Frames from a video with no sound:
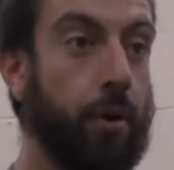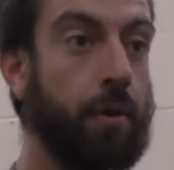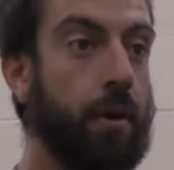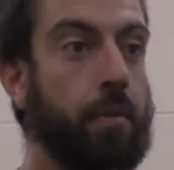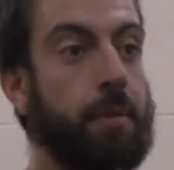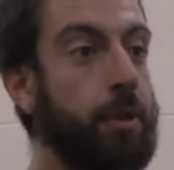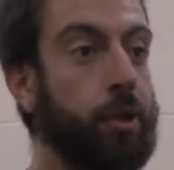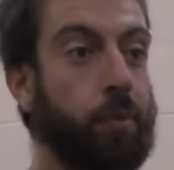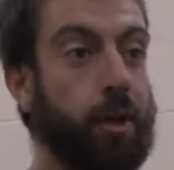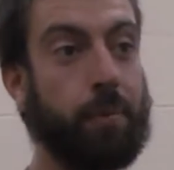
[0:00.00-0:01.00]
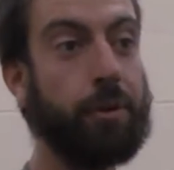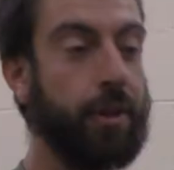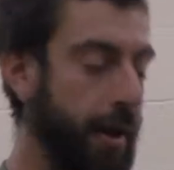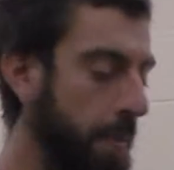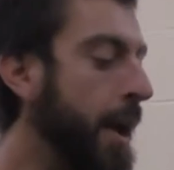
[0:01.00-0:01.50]
I mean, that'd be a good way to put
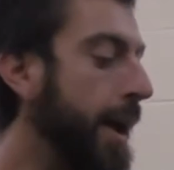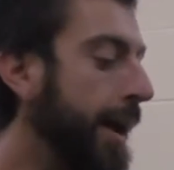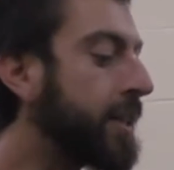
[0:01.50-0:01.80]
that.